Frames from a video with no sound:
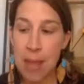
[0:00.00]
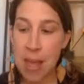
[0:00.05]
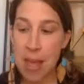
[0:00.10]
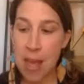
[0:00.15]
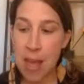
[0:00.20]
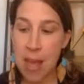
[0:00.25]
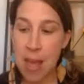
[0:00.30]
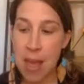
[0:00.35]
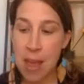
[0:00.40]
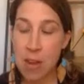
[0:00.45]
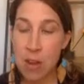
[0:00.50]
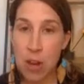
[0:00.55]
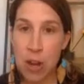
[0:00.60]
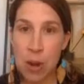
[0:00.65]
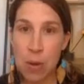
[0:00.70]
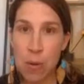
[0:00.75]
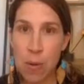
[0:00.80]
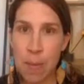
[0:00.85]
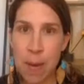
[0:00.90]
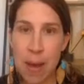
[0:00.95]
a
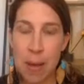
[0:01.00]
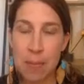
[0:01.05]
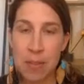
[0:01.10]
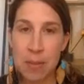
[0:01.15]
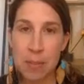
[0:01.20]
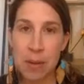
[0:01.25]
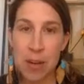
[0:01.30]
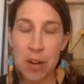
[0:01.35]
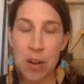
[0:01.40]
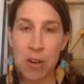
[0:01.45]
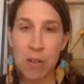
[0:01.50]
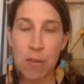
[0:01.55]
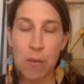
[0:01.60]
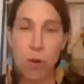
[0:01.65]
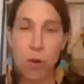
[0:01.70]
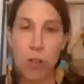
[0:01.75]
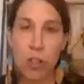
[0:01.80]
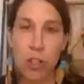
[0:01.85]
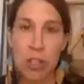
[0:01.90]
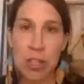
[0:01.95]
pap smear,
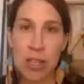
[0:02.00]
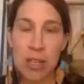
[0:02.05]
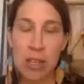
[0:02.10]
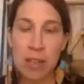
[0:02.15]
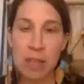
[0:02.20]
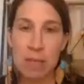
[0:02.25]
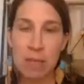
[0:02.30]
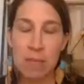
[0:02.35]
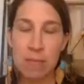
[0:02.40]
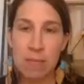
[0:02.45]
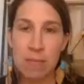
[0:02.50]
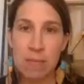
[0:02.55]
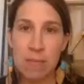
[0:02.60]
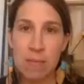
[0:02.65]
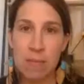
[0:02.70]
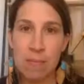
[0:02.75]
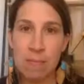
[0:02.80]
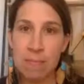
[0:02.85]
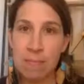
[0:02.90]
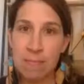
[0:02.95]
unfortunately,
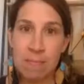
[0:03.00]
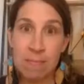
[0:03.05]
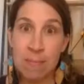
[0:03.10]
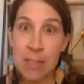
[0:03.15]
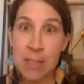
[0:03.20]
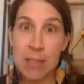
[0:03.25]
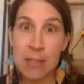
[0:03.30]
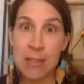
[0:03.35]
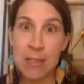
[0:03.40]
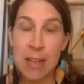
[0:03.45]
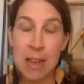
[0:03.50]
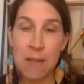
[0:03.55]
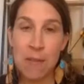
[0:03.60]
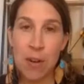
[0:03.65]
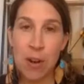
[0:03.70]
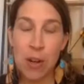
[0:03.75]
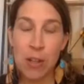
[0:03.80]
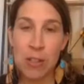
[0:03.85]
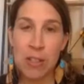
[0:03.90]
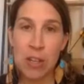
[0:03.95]
didn't save her.
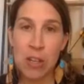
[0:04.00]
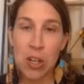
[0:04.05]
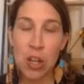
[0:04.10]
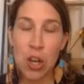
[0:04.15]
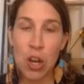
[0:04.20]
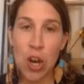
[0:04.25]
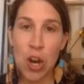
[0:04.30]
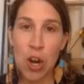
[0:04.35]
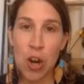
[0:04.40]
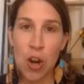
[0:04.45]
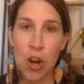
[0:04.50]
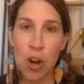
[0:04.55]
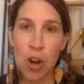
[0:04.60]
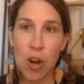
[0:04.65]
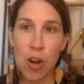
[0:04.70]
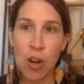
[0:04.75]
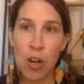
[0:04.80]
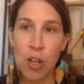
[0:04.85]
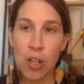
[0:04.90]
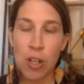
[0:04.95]
It didn't cure
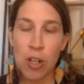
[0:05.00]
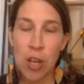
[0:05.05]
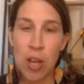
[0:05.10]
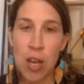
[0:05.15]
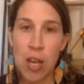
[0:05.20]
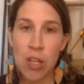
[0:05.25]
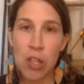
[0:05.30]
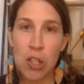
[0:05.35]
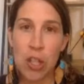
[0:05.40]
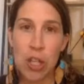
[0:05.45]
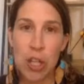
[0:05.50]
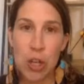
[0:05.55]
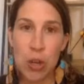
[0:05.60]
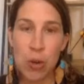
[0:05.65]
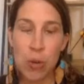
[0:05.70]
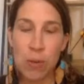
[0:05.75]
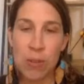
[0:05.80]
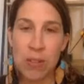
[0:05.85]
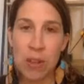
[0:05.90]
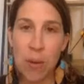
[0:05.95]
her. She knew what was
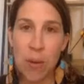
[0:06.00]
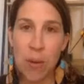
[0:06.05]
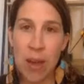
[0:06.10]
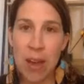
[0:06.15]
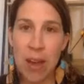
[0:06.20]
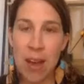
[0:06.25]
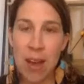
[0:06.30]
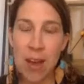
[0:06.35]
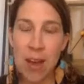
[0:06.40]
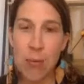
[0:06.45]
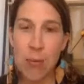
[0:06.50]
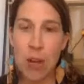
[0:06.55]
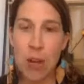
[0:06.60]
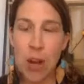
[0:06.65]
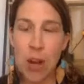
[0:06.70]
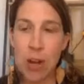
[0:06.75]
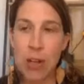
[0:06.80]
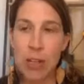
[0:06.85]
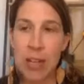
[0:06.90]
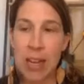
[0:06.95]
going on
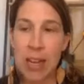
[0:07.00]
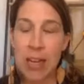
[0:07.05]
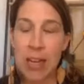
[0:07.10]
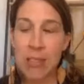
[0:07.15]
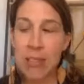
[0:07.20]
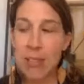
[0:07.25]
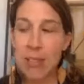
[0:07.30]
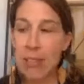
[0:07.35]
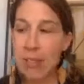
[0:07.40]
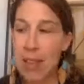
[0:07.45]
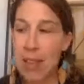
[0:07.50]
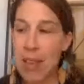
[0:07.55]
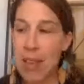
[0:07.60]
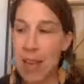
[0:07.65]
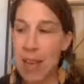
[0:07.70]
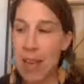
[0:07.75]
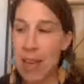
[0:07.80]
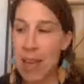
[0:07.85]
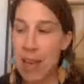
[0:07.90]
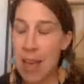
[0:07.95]
regardless.
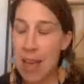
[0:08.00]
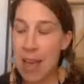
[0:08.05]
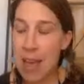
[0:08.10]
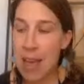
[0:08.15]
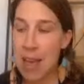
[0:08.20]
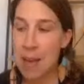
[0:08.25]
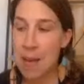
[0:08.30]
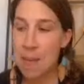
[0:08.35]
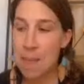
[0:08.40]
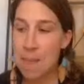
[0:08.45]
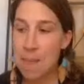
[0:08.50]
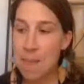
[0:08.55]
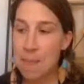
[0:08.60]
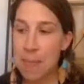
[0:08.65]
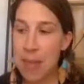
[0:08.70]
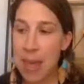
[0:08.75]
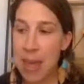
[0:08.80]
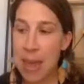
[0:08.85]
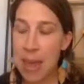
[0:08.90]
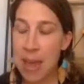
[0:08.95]

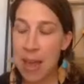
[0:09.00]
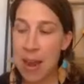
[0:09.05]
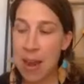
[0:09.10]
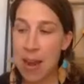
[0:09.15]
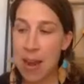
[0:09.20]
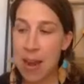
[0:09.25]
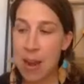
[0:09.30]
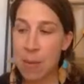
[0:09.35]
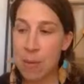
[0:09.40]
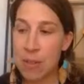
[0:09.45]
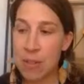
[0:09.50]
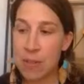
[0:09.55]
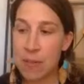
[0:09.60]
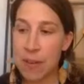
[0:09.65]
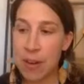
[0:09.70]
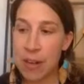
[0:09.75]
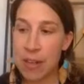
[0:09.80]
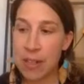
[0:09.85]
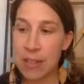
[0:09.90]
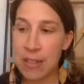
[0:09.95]
And it was
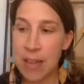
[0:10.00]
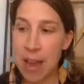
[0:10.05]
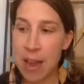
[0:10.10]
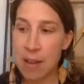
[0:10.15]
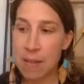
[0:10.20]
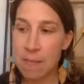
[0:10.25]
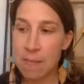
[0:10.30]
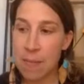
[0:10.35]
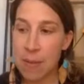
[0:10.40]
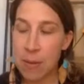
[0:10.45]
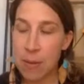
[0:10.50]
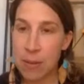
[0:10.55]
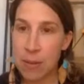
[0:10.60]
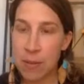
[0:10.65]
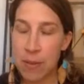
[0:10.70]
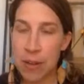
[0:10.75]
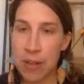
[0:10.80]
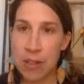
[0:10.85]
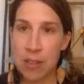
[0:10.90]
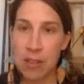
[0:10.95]
very sad. It was
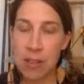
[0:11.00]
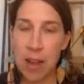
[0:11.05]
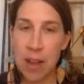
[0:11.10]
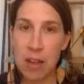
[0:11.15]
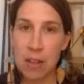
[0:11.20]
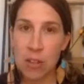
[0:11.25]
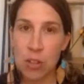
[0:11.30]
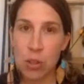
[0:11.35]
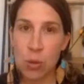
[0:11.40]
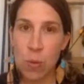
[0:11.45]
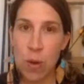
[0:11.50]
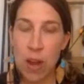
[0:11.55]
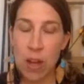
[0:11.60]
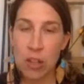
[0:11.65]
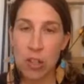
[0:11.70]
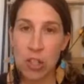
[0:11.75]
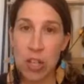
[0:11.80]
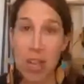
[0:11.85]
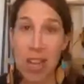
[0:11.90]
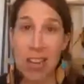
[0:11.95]
very sad to
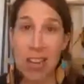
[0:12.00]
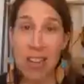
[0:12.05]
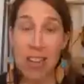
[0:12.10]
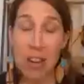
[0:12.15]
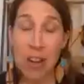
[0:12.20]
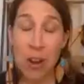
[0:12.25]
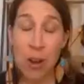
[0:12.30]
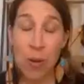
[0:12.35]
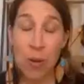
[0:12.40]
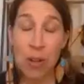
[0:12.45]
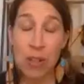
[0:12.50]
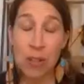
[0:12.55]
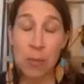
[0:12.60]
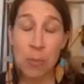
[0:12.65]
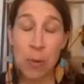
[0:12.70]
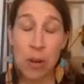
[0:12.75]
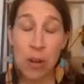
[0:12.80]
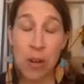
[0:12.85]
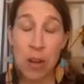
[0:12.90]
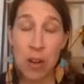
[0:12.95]
watch. And, it's
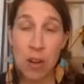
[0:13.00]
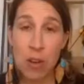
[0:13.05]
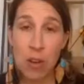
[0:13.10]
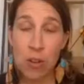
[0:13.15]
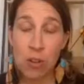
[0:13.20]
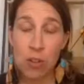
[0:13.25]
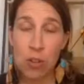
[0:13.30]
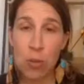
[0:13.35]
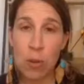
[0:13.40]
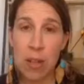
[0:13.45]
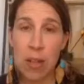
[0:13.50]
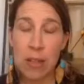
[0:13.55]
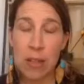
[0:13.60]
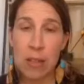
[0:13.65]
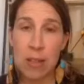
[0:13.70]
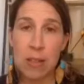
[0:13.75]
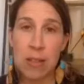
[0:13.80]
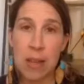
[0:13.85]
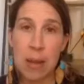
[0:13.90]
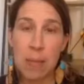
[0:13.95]
pretty unusual at the
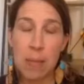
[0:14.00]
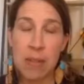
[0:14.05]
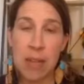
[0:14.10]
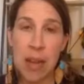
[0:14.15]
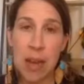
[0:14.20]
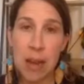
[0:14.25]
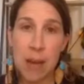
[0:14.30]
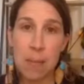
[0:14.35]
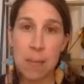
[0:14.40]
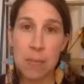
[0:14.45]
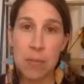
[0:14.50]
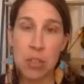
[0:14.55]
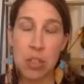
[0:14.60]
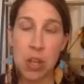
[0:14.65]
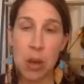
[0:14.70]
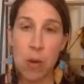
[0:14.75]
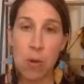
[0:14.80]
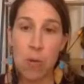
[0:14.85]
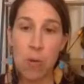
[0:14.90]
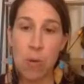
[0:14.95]
same time.
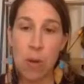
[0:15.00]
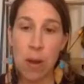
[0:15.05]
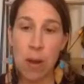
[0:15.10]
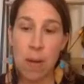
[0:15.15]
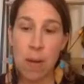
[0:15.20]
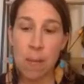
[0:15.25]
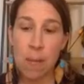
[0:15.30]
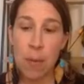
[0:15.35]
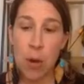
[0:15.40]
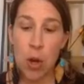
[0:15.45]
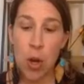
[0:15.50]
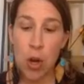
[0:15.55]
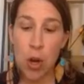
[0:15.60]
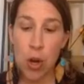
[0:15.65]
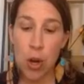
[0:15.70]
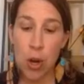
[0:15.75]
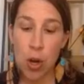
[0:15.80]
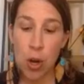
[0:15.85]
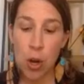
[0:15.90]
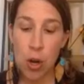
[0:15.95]
So
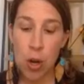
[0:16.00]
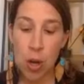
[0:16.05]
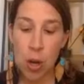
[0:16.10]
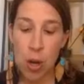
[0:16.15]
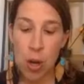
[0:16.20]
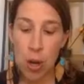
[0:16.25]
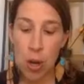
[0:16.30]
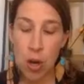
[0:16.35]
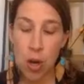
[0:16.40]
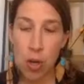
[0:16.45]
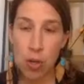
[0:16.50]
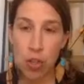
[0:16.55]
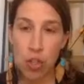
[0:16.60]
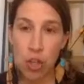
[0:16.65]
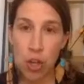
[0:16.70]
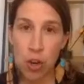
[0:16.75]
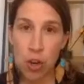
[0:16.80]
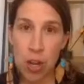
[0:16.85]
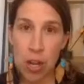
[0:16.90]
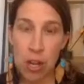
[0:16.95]
her
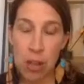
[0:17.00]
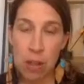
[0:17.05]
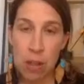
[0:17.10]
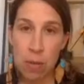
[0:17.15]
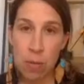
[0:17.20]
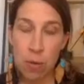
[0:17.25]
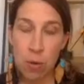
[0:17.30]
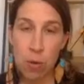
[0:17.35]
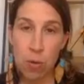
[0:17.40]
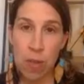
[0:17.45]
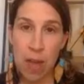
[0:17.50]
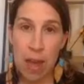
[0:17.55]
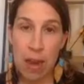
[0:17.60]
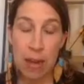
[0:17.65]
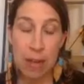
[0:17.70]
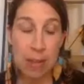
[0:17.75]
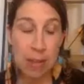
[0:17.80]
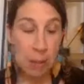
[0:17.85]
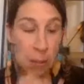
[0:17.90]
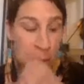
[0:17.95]
journey through that
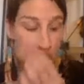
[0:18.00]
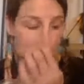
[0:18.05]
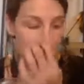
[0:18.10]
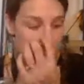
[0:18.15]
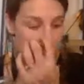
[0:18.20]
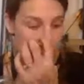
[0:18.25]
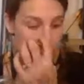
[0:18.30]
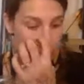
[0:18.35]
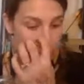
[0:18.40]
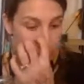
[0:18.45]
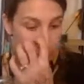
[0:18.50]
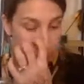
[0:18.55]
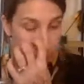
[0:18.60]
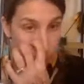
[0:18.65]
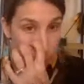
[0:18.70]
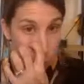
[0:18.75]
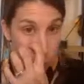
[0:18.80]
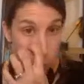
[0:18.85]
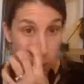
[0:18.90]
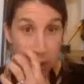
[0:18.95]
experience
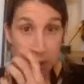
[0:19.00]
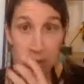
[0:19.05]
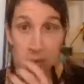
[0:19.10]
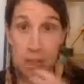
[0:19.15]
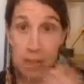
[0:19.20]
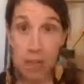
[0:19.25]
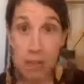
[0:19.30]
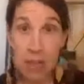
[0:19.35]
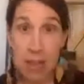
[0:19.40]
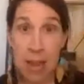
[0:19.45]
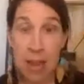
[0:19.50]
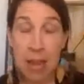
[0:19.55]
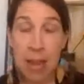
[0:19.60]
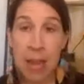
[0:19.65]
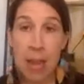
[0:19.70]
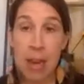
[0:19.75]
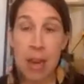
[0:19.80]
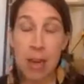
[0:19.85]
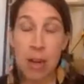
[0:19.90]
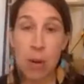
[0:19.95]
was a
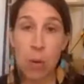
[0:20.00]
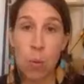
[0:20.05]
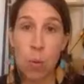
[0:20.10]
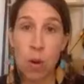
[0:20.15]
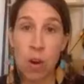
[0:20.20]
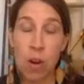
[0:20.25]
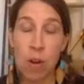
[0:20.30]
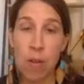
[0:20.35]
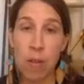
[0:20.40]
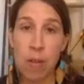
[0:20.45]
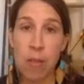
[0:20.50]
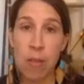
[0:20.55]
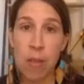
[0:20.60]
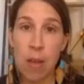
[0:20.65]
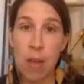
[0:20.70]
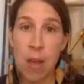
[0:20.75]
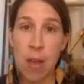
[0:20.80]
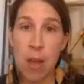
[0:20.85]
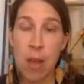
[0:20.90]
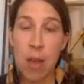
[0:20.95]
decade worth
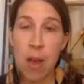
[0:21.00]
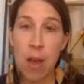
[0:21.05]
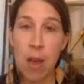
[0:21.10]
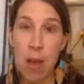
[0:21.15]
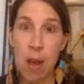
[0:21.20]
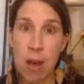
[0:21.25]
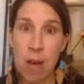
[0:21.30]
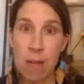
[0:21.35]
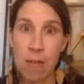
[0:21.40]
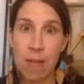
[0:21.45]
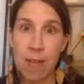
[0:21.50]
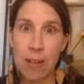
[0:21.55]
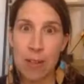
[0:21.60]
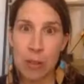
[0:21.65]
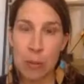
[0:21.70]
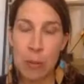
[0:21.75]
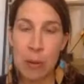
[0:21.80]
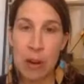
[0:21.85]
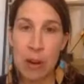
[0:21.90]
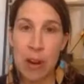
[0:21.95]
of
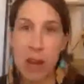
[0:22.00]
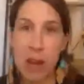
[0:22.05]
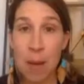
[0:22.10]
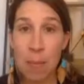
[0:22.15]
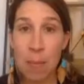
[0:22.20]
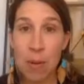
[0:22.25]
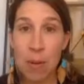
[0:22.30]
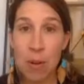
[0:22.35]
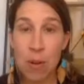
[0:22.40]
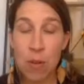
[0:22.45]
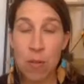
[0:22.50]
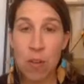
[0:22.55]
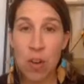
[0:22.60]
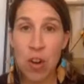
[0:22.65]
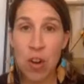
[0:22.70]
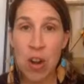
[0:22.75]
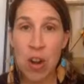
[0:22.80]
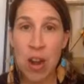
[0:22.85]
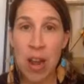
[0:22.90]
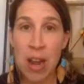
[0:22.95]
experience. It
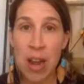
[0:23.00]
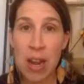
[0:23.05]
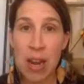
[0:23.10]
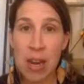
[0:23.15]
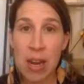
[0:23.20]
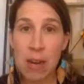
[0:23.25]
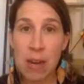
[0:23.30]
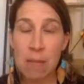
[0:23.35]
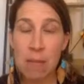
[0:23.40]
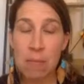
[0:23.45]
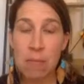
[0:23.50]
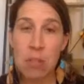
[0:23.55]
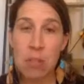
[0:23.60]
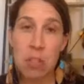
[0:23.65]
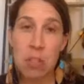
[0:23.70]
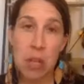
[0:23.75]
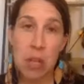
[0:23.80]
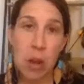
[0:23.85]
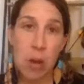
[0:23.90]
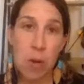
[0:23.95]
didn't happen overnight.
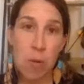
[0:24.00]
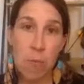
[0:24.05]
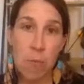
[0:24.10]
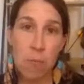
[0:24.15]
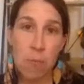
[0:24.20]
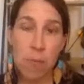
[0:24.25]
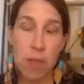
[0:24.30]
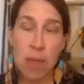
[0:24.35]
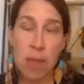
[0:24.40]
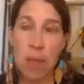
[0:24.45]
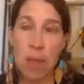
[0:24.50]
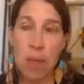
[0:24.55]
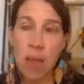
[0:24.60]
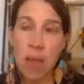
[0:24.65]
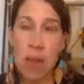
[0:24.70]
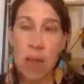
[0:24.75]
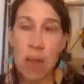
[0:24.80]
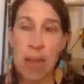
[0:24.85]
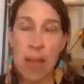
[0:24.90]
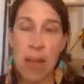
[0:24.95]
So
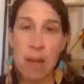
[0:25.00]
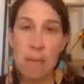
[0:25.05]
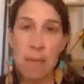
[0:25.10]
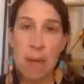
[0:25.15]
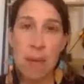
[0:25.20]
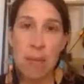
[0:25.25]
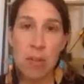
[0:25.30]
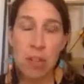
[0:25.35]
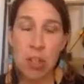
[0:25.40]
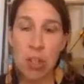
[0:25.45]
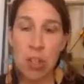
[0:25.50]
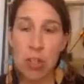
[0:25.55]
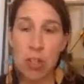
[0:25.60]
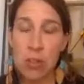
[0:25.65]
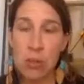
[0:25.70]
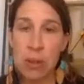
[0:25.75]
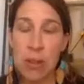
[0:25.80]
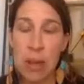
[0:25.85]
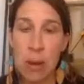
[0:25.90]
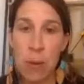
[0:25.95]
again, people should
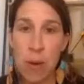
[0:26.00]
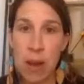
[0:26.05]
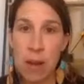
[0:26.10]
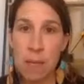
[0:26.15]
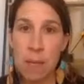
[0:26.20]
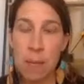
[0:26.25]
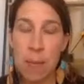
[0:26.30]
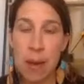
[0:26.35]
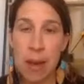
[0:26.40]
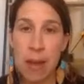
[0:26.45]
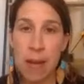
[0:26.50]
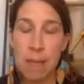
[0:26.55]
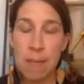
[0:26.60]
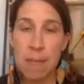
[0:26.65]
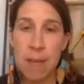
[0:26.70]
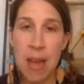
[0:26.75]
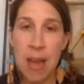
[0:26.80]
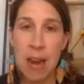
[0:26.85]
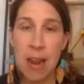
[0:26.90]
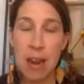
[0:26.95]
choose what they want, but
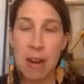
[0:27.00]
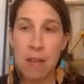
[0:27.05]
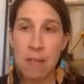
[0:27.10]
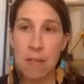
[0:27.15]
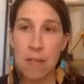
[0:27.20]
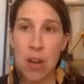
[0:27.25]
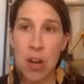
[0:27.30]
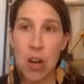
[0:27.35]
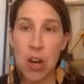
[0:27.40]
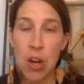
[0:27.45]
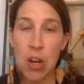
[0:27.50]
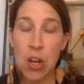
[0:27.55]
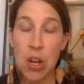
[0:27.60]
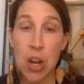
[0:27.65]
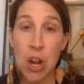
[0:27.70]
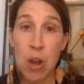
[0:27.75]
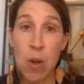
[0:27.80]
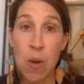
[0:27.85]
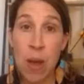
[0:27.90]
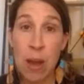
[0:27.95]
not out of fear,
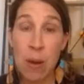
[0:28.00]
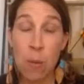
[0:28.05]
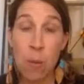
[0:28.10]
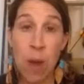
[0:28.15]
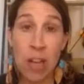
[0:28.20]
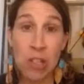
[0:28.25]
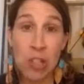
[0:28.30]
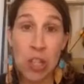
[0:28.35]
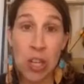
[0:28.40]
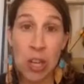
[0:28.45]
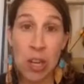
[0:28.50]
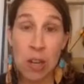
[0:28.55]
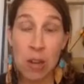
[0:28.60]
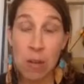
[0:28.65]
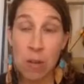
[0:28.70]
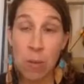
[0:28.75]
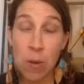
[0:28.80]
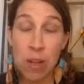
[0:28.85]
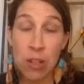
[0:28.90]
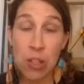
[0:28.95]
and
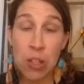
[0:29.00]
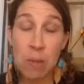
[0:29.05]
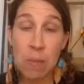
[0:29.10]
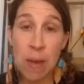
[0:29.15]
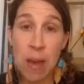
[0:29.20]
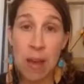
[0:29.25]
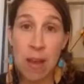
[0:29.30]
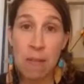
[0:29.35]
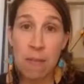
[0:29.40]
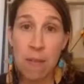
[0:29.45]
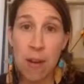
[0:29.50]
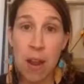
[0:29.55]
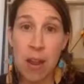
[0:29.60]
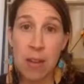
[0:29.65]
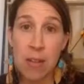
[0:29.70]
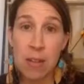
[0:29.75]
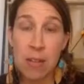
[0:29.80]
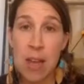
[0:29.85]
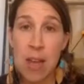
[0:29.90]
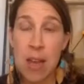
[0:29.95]
watching my
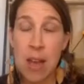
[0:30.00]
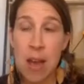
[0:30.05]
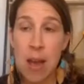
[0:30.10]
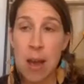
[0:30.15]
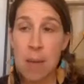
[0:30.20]
friend